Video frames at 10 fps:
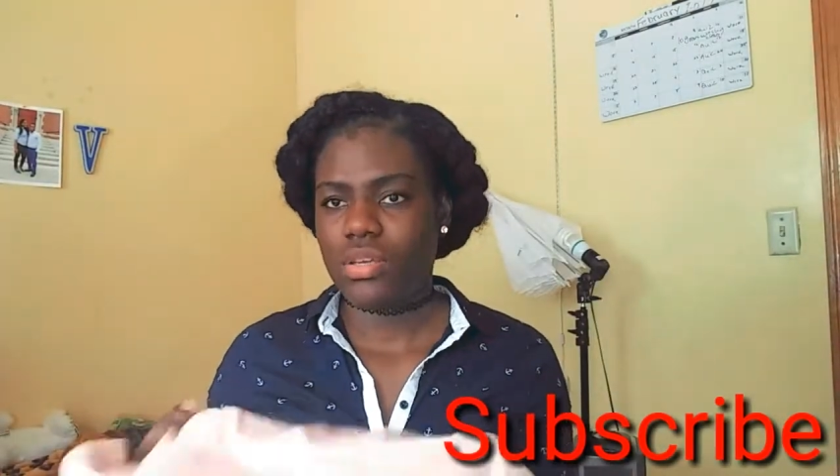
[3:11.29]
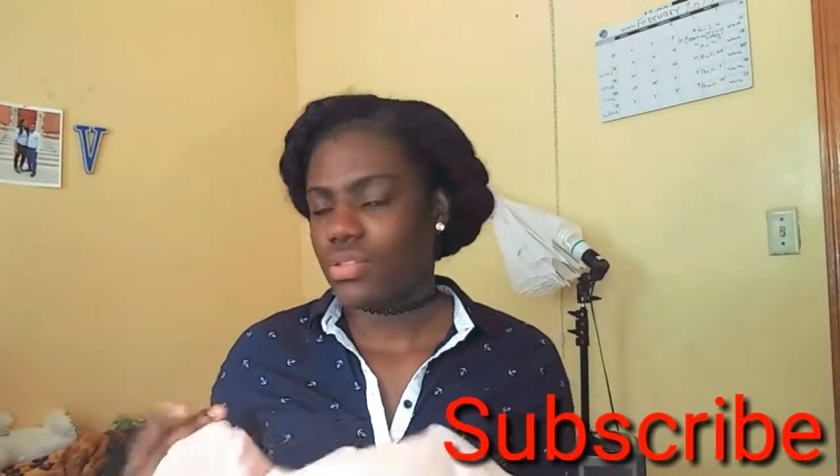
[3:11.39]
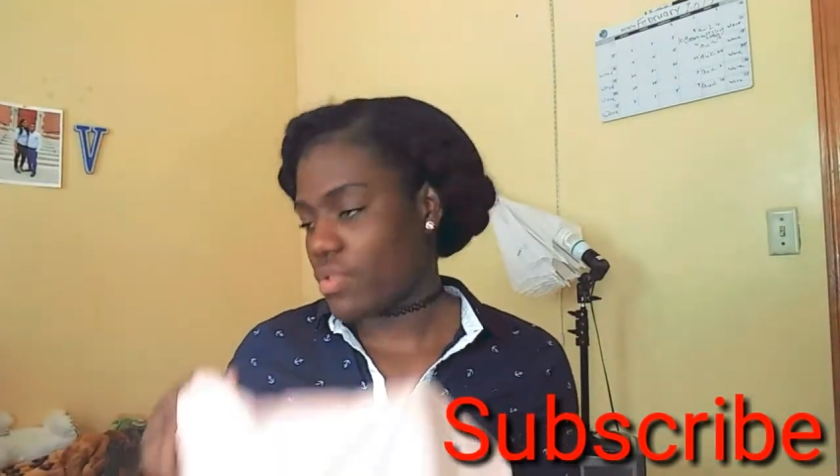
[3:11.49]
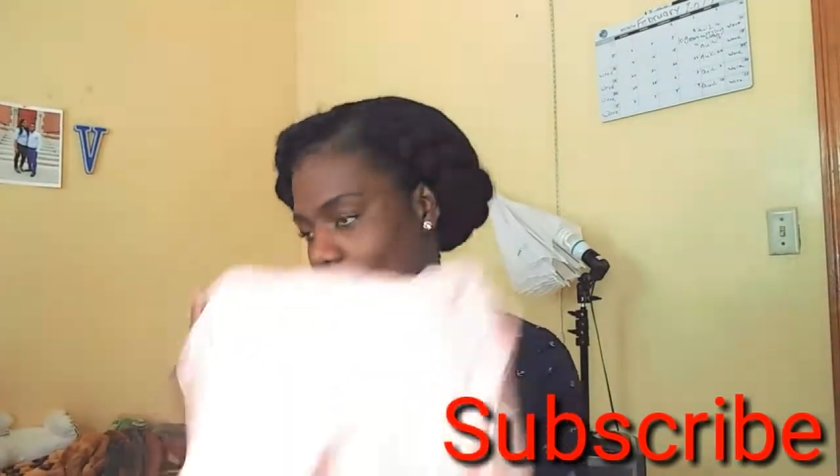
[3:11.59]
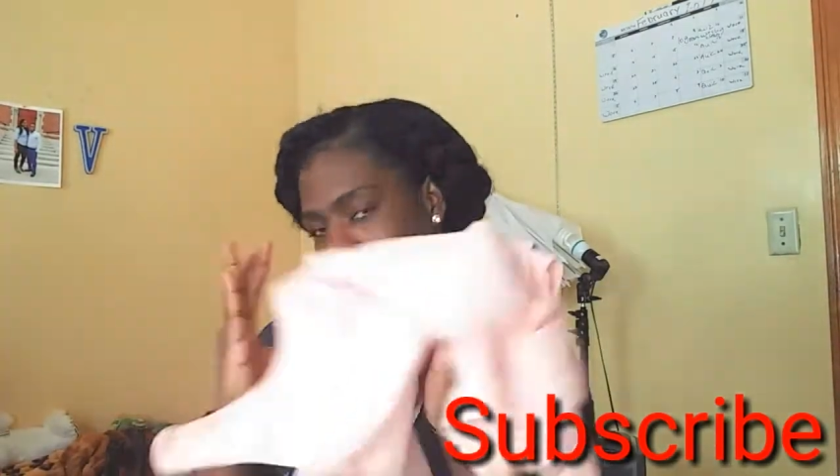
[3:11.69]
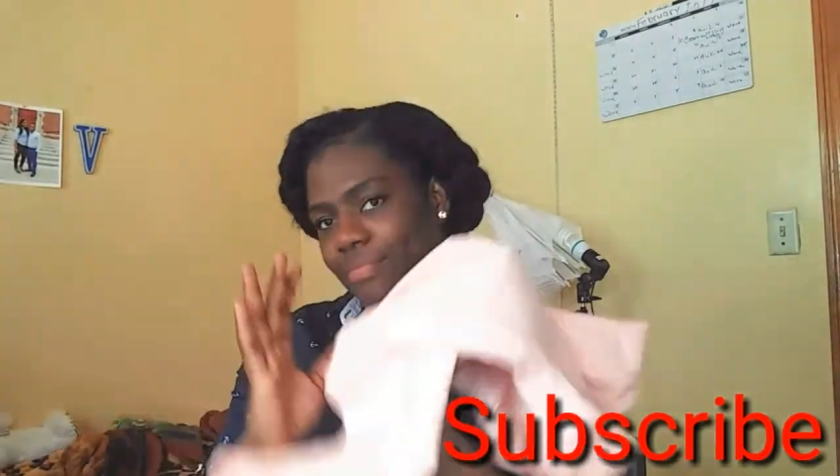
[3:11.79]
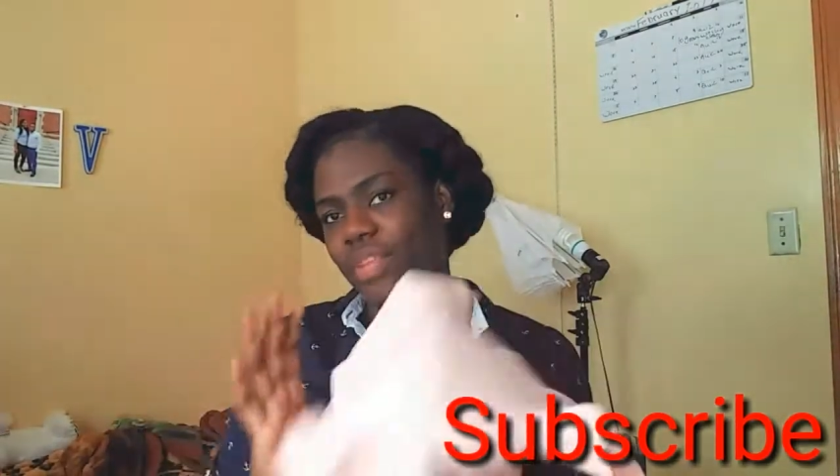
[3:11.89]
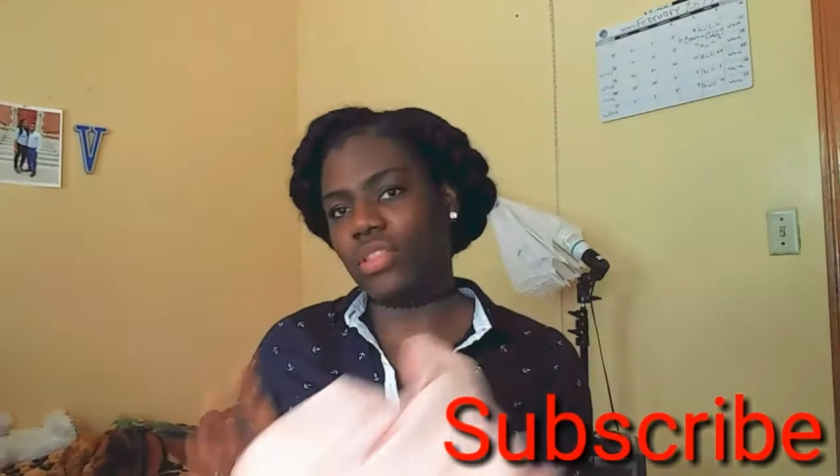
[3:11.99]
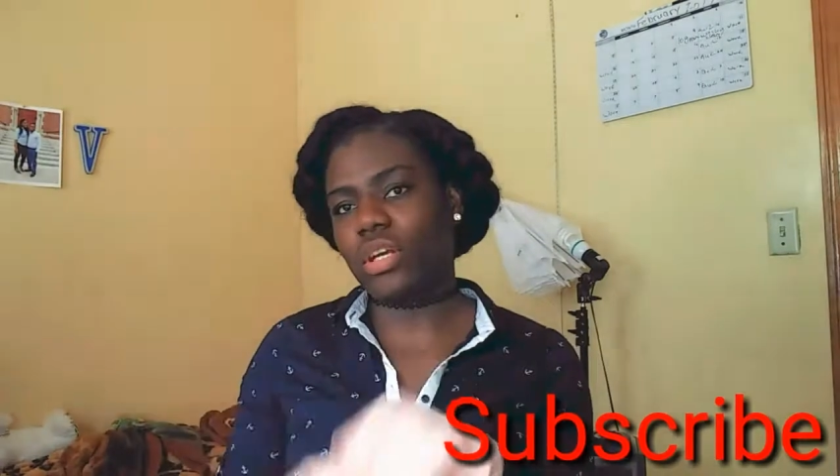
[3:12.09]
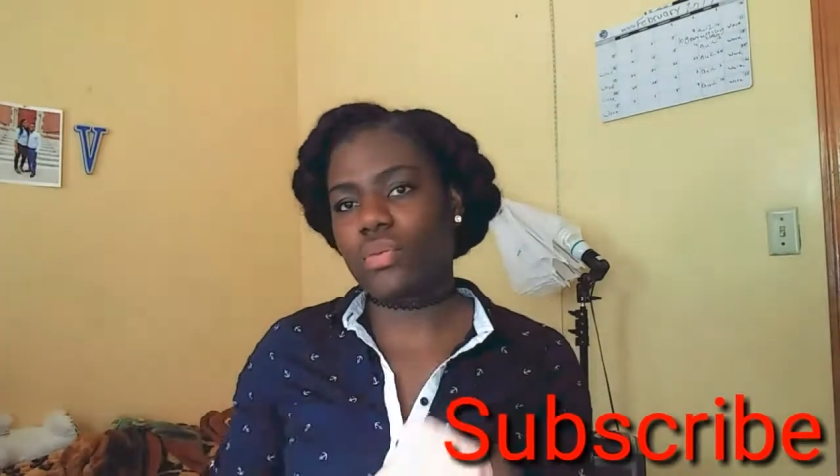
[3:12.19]
So yeah,
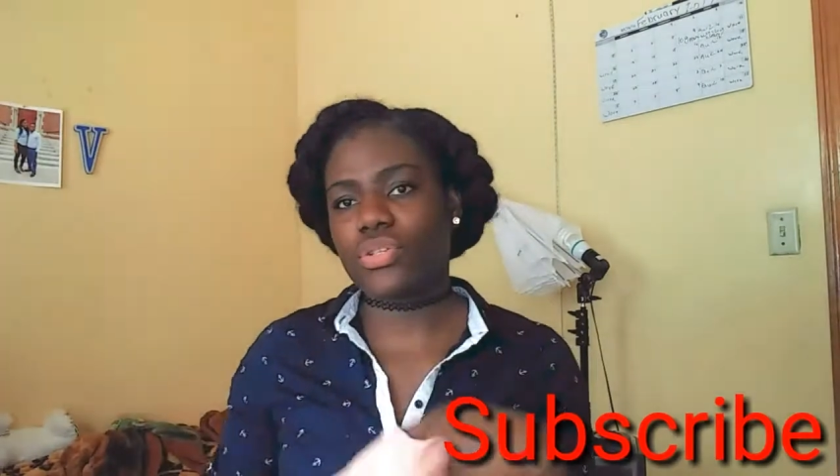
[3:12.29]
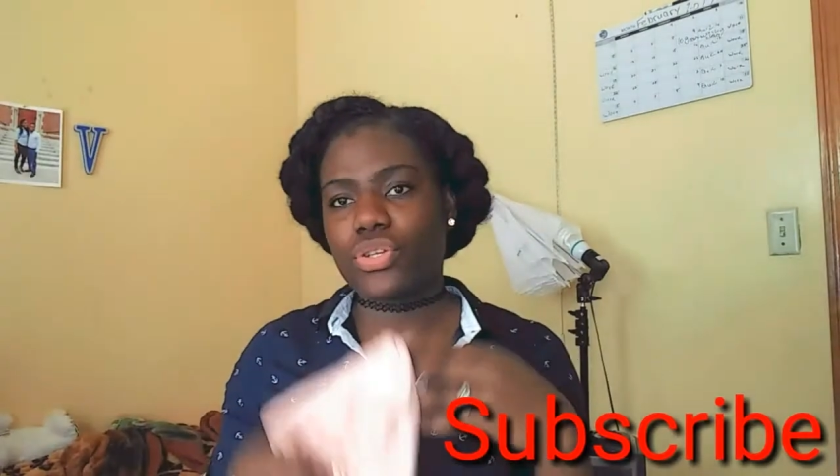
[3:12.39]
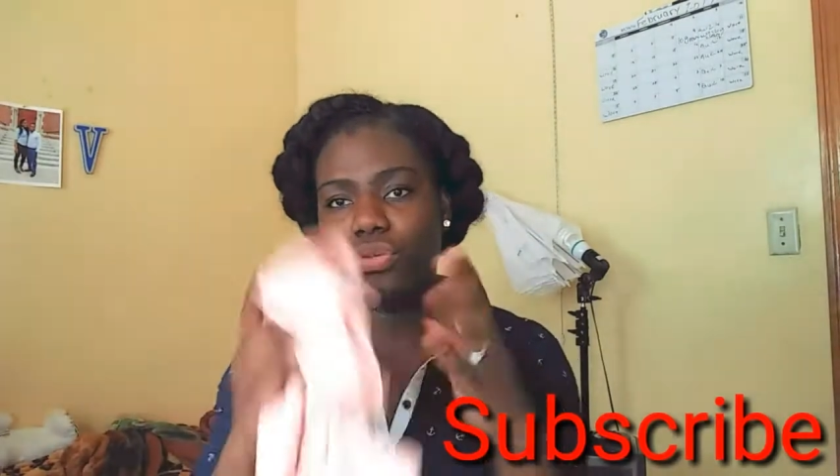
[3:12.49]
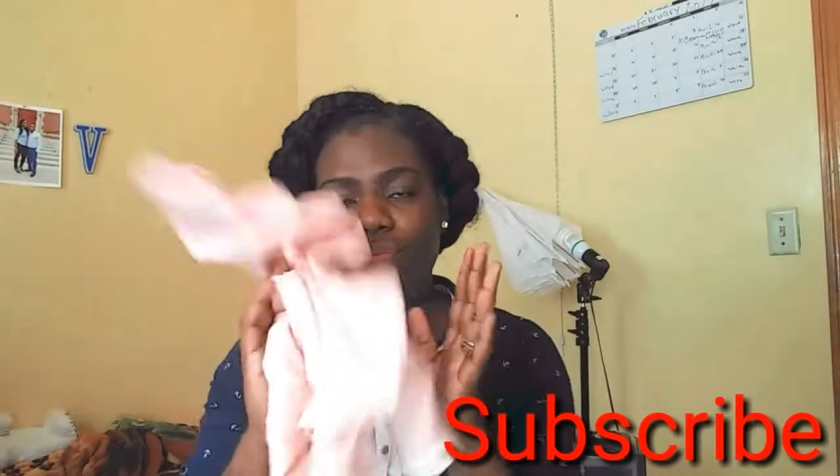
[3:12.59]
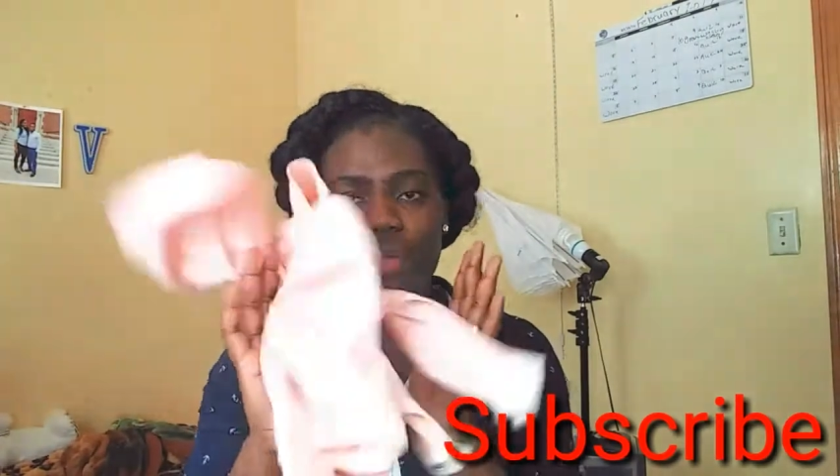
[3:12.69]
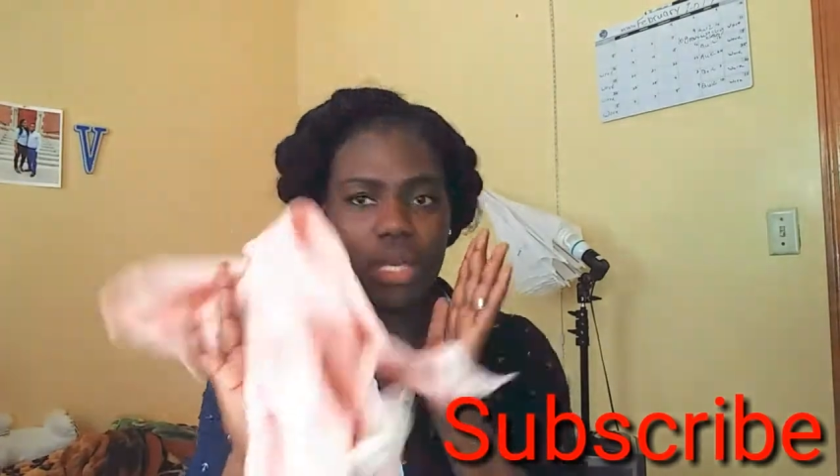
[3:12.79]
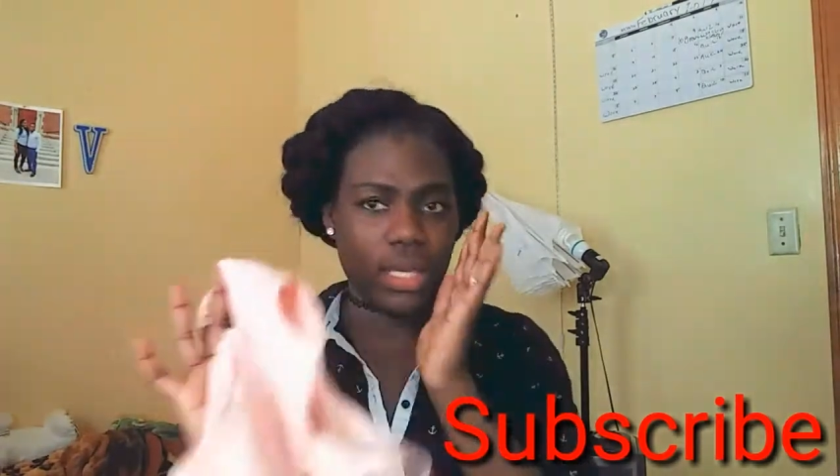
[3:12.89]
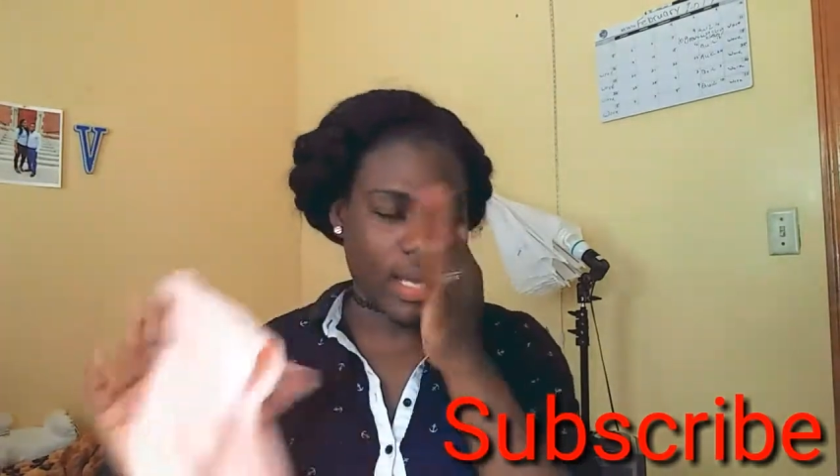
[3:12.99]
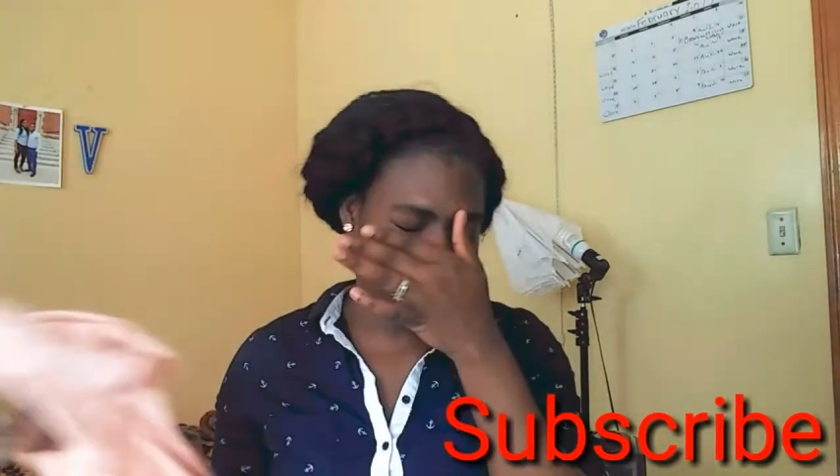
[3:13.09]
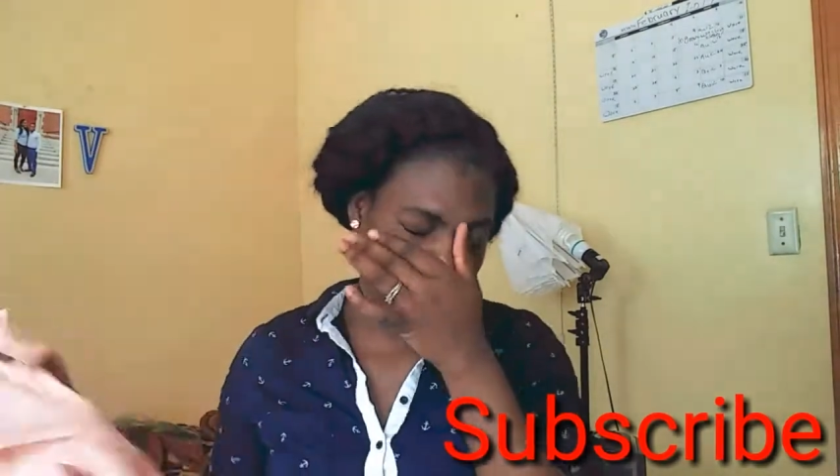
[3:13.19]
I thought it was cute,
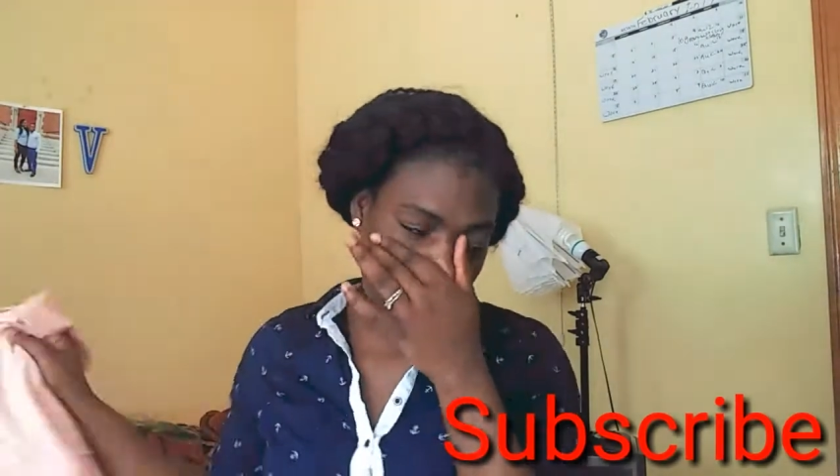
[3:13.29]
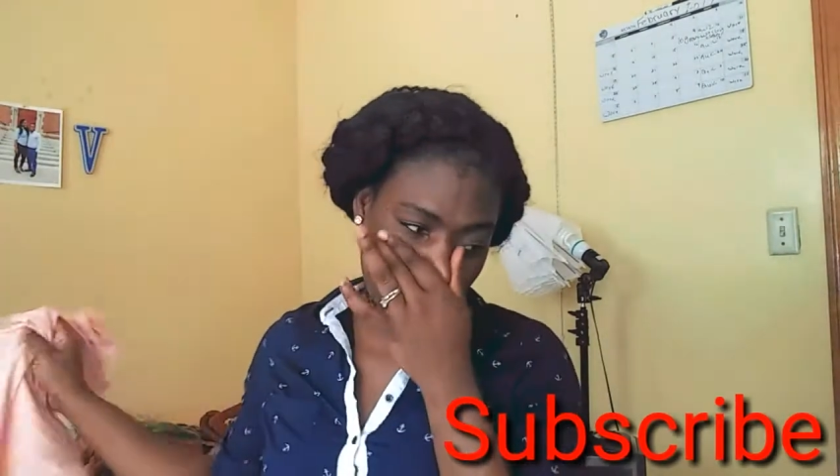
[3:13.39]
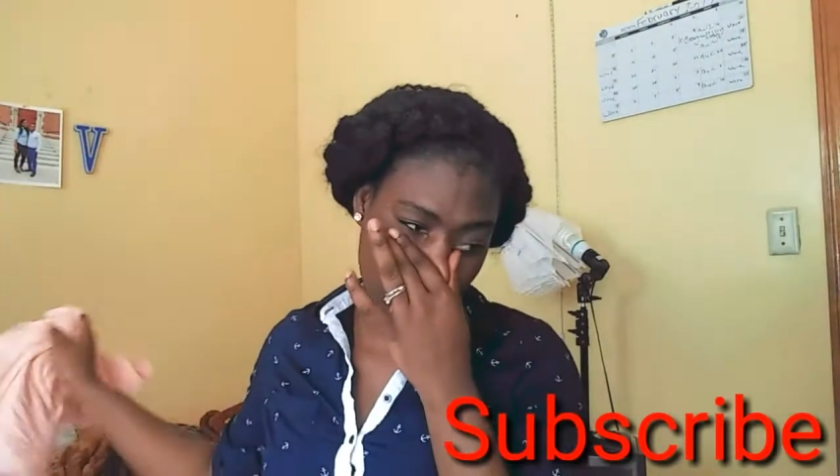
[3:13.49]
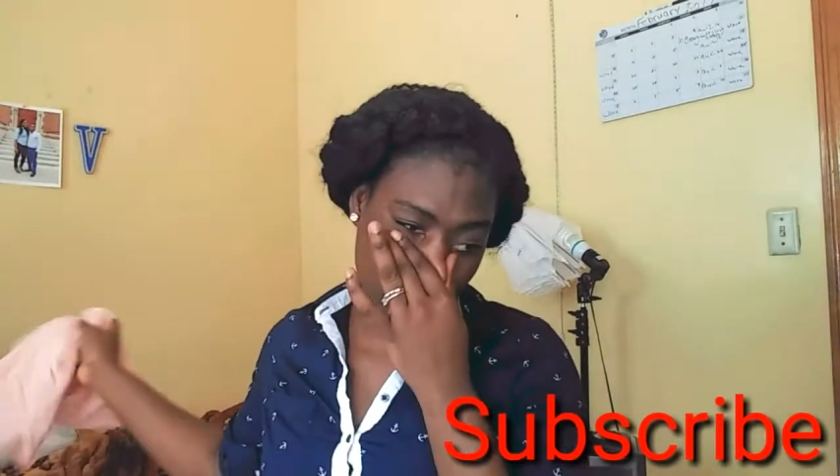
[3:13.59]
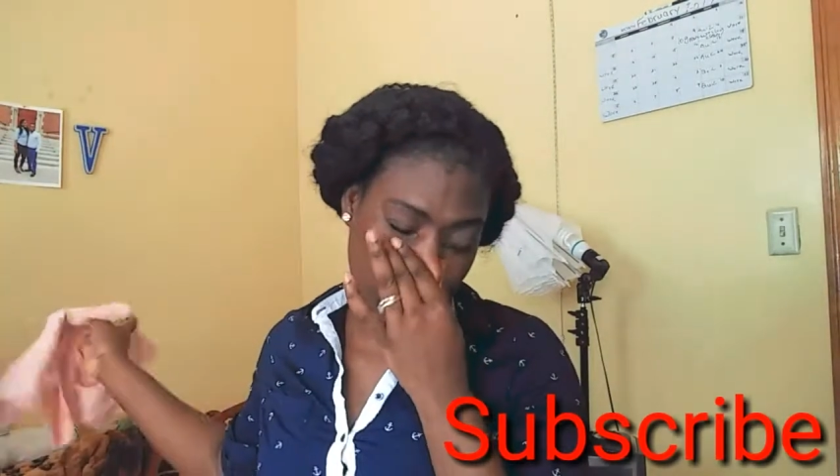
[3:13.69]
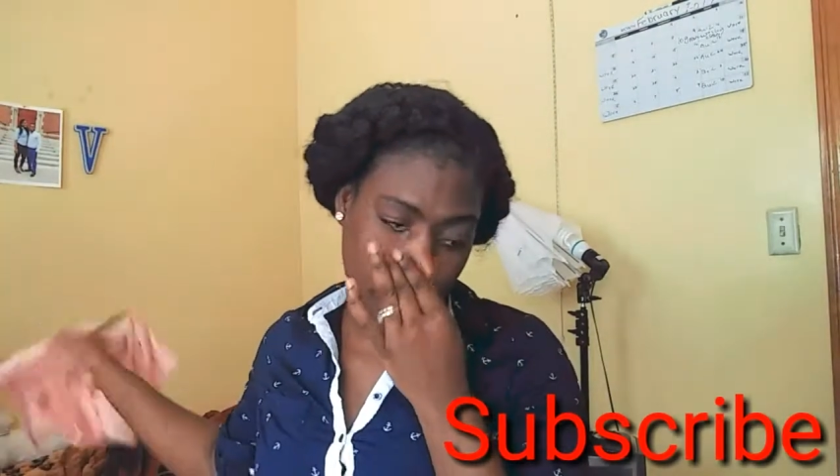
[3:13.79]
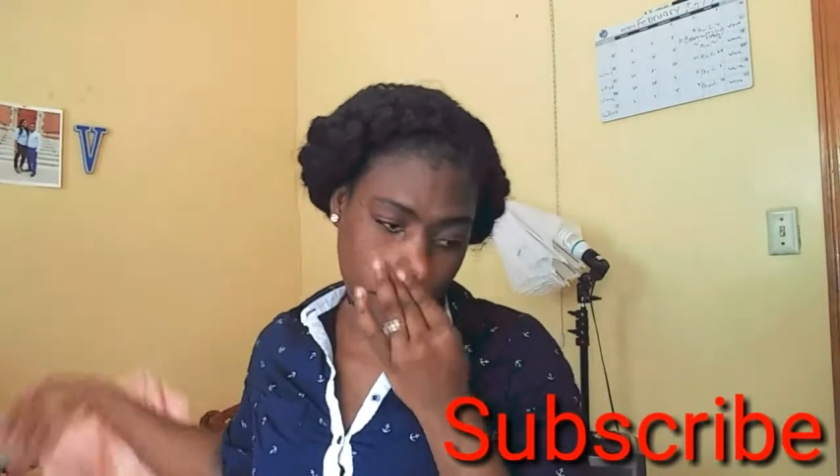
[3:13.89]
and I purchased it.